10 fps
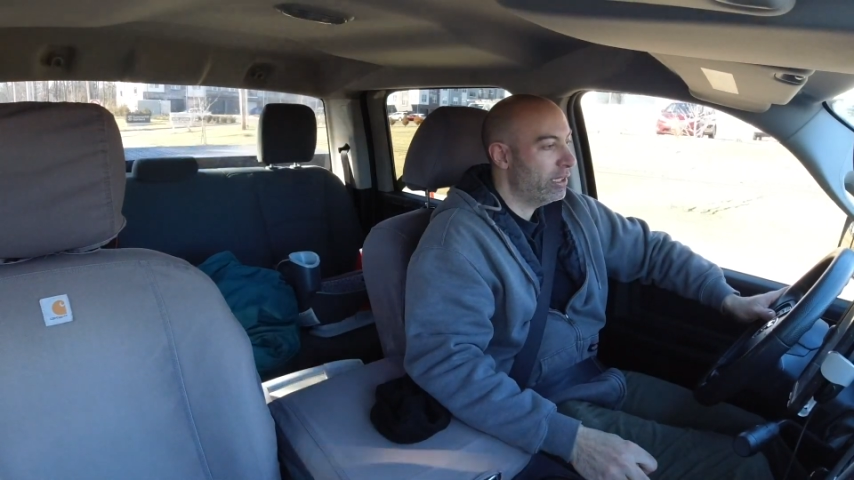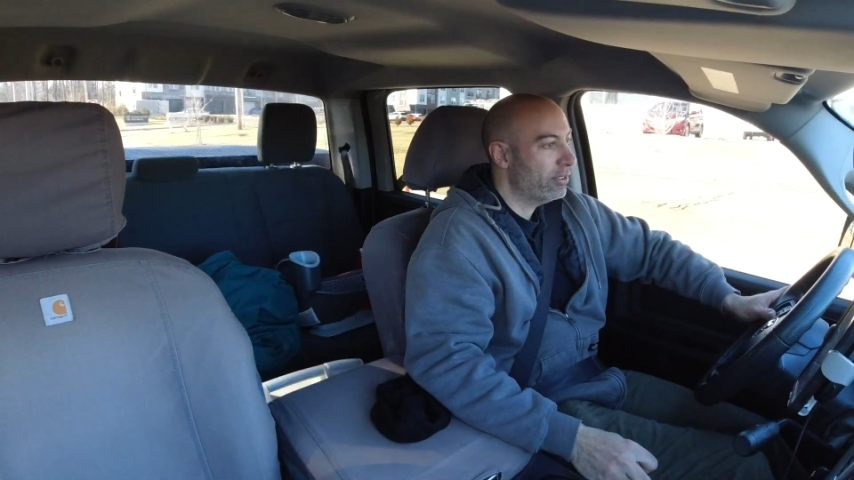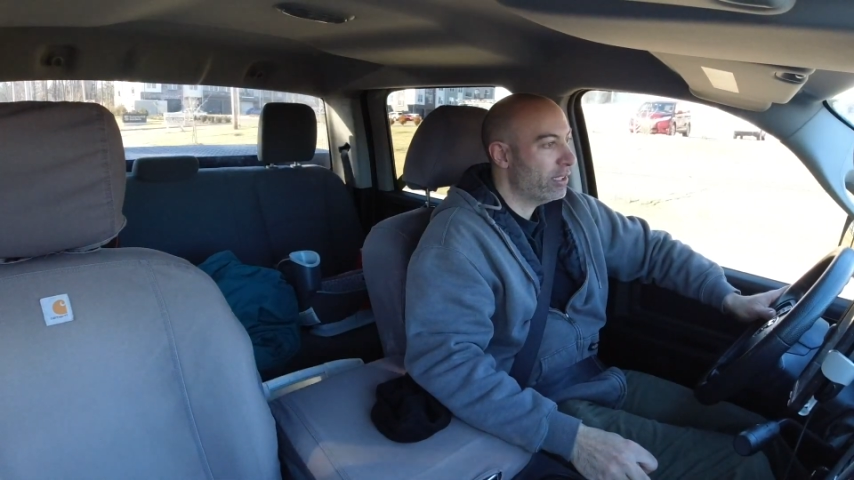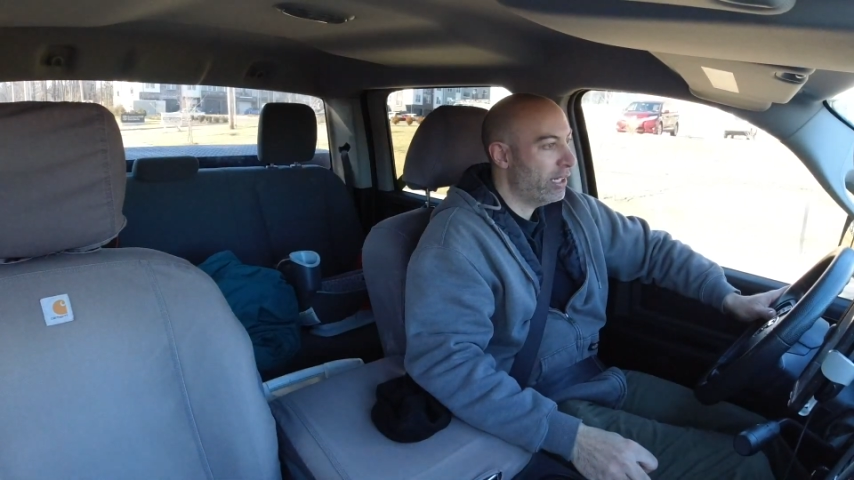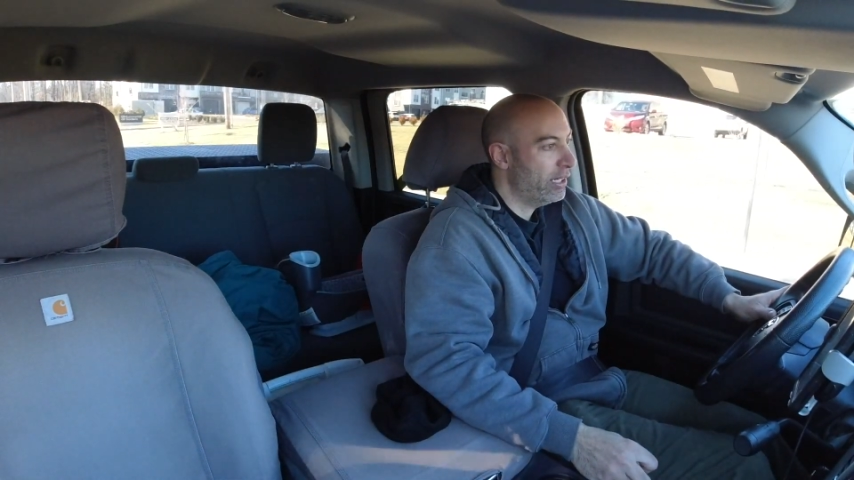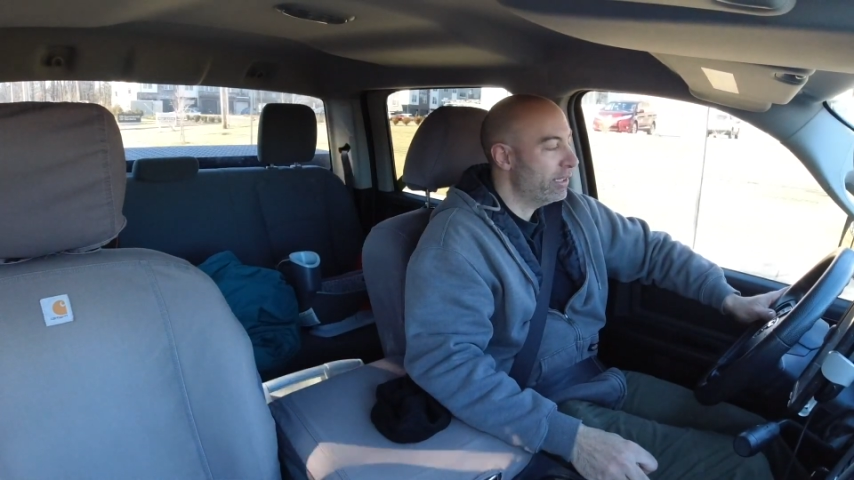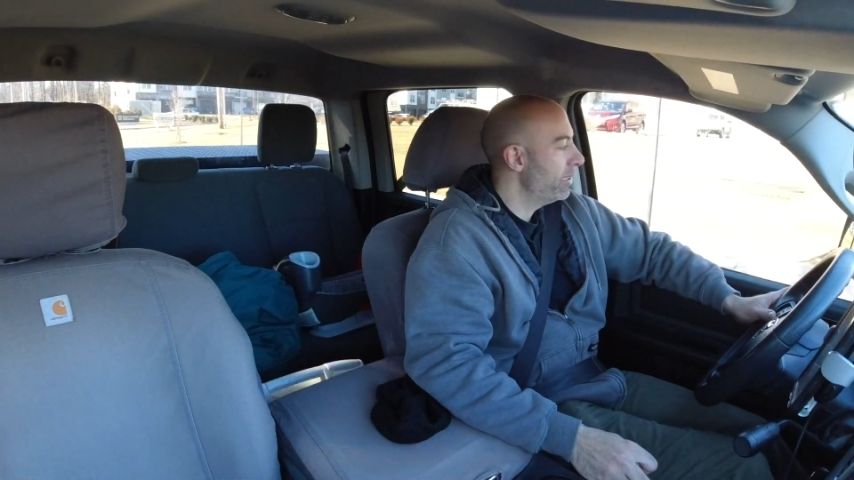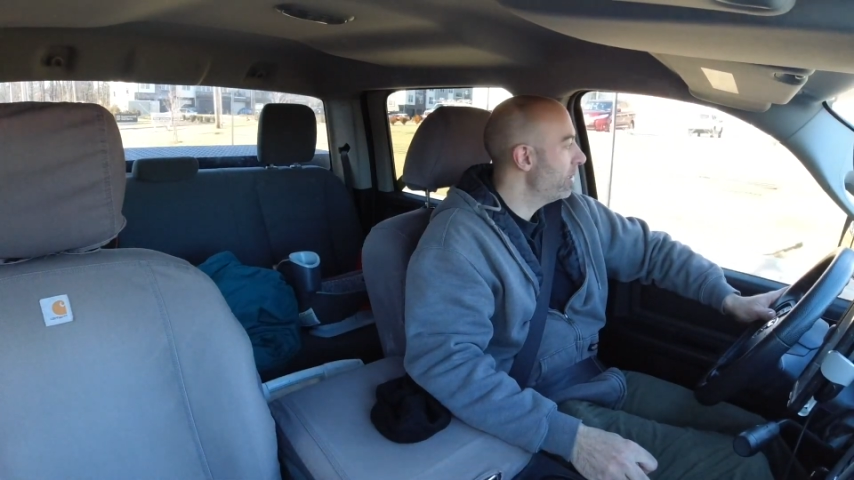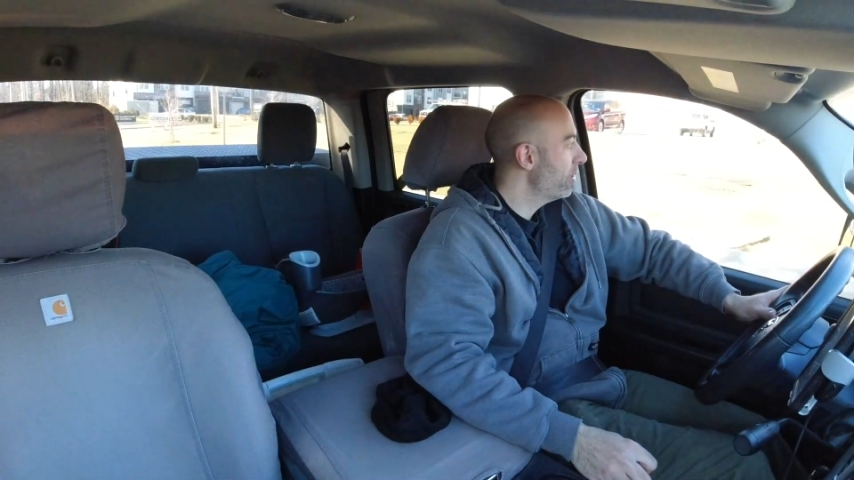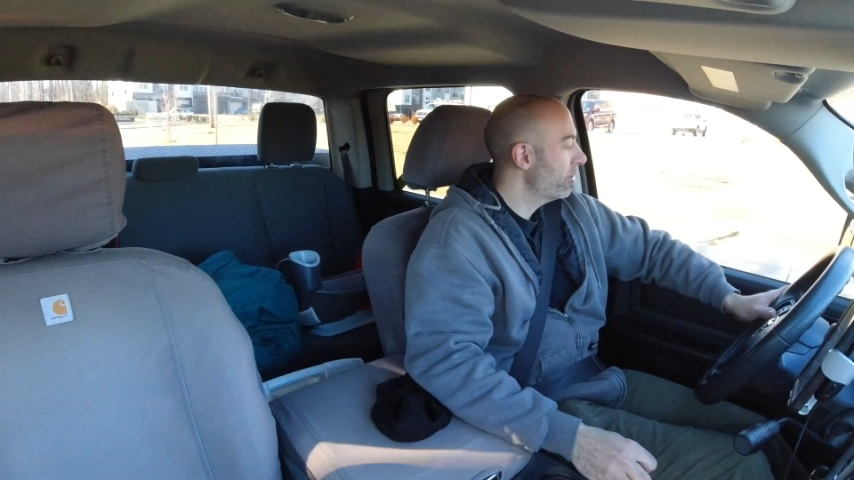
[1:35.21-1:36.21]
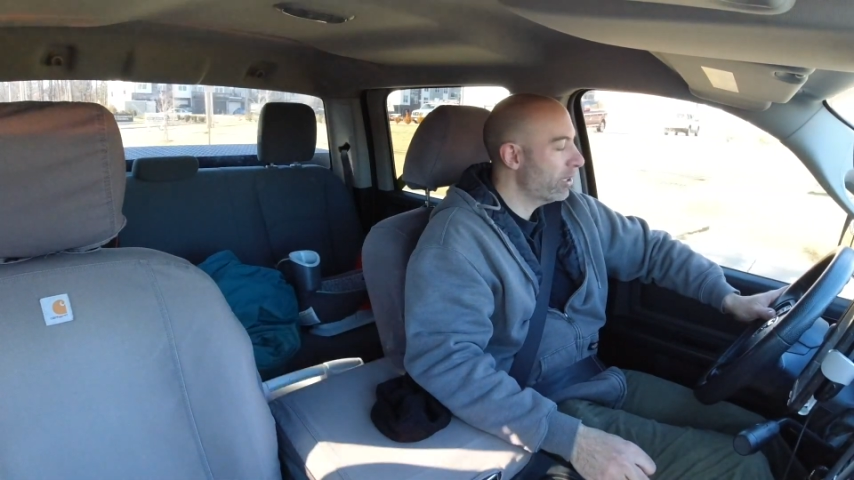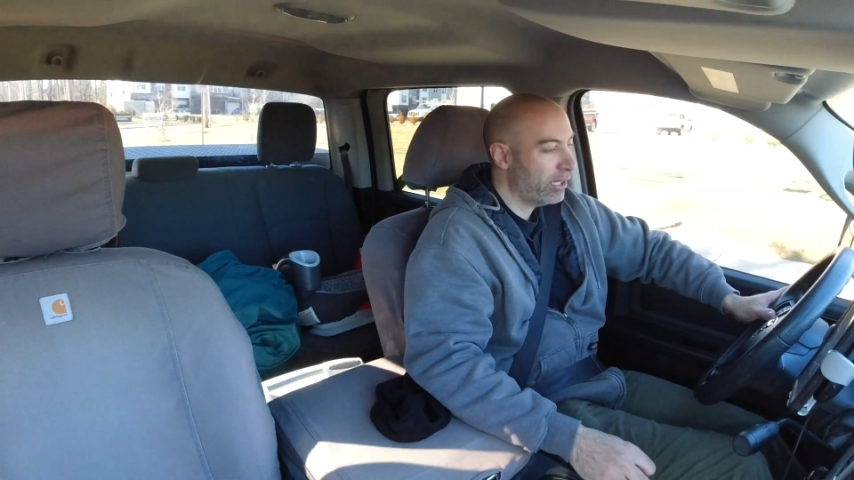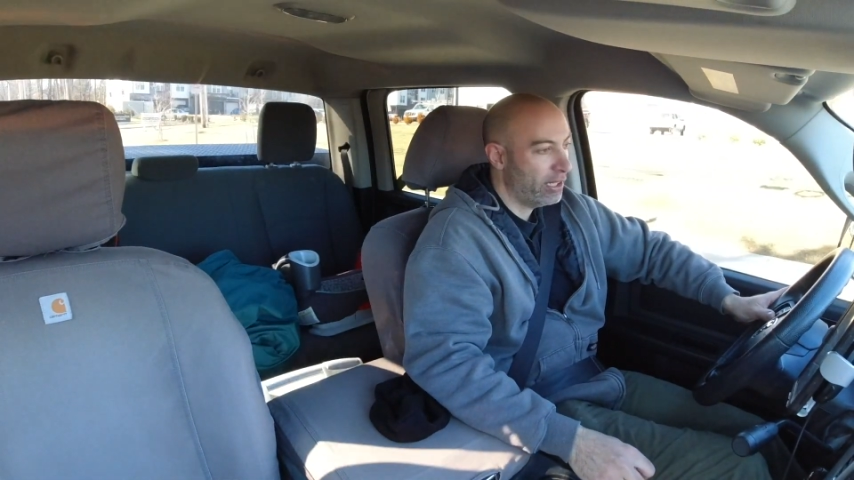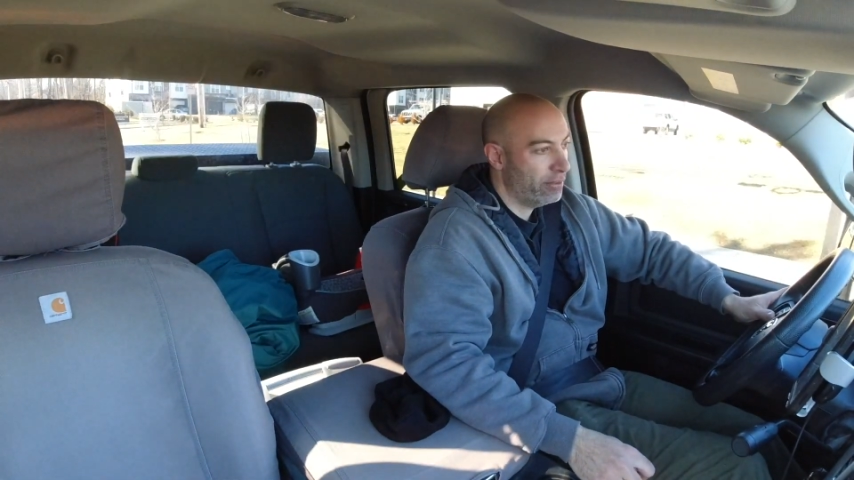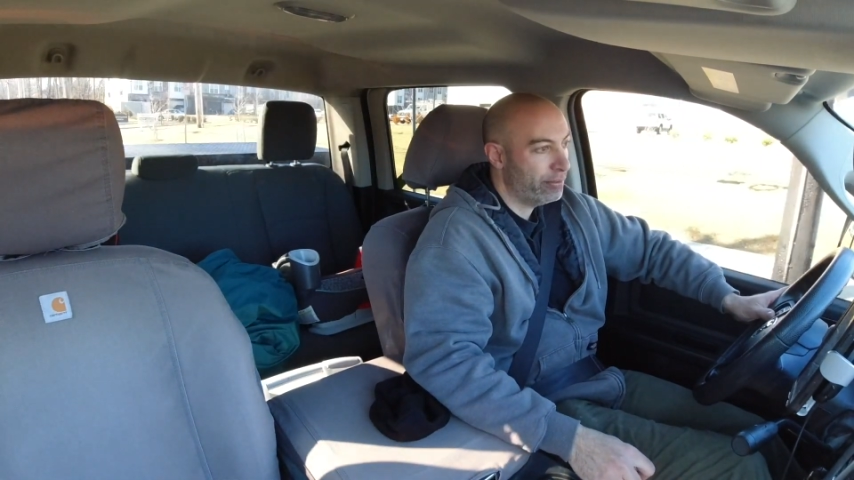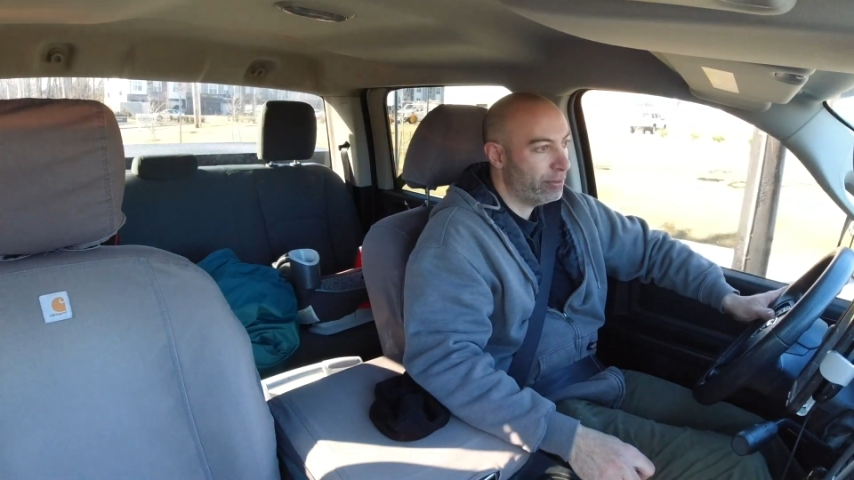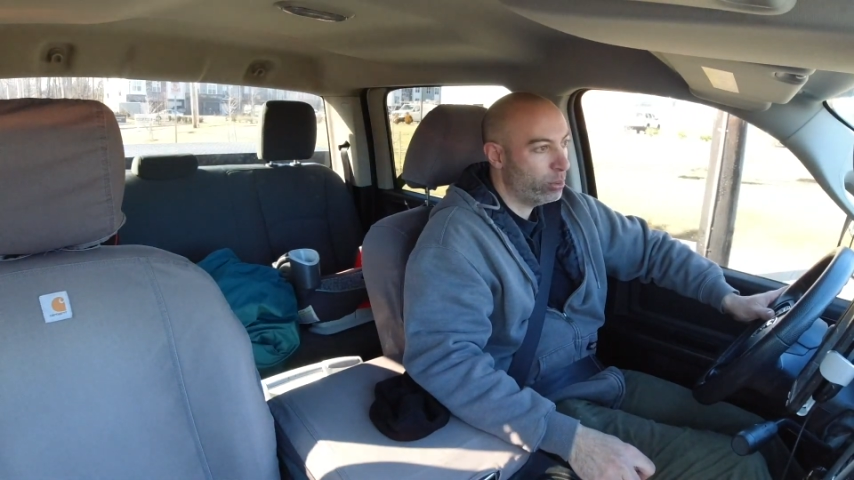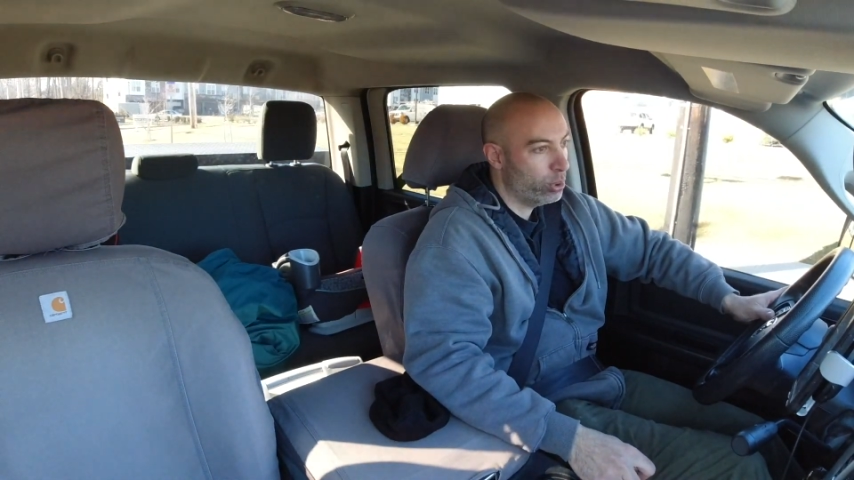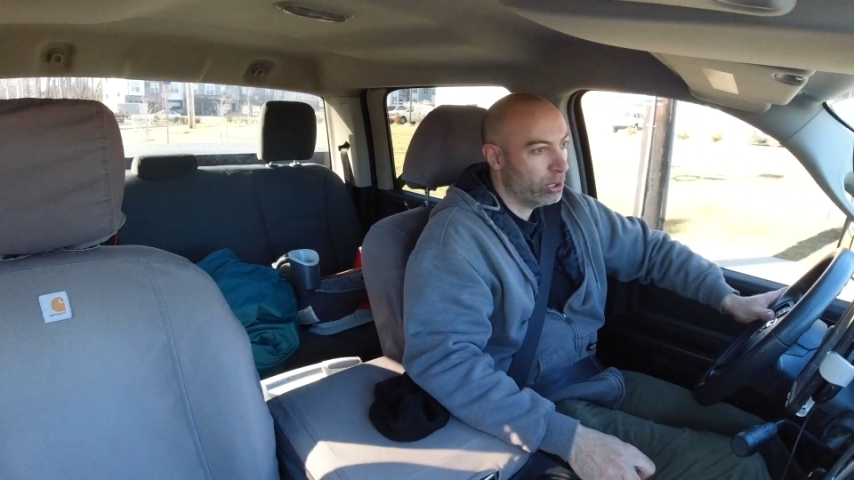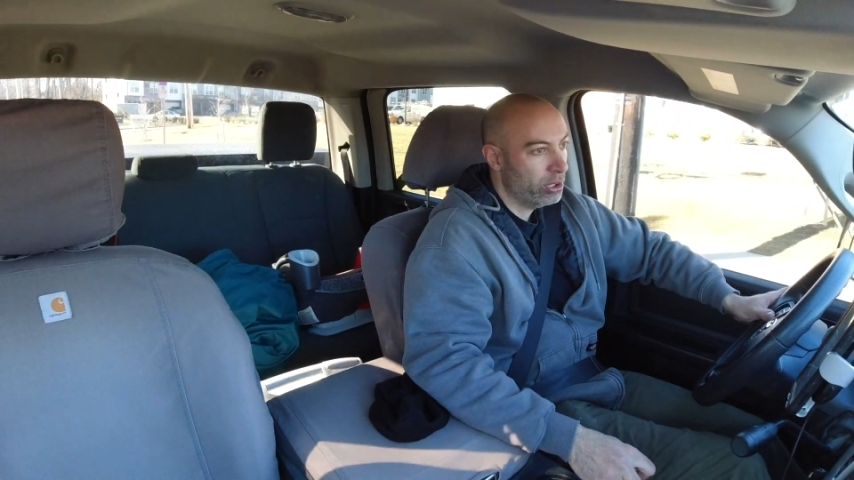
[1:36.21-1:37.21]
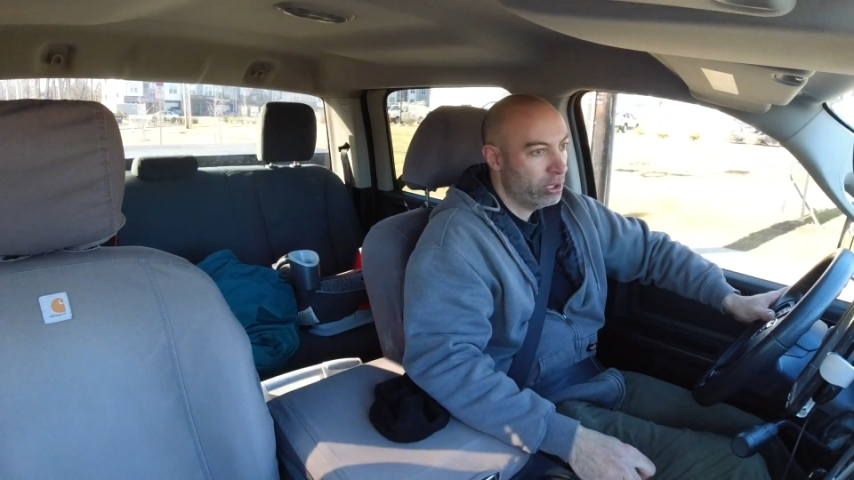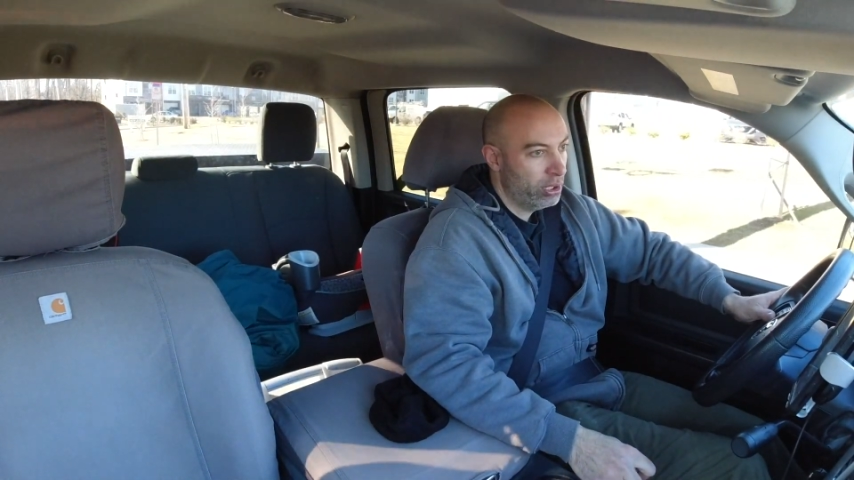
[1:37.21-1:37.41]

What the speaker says: It's on the second floor.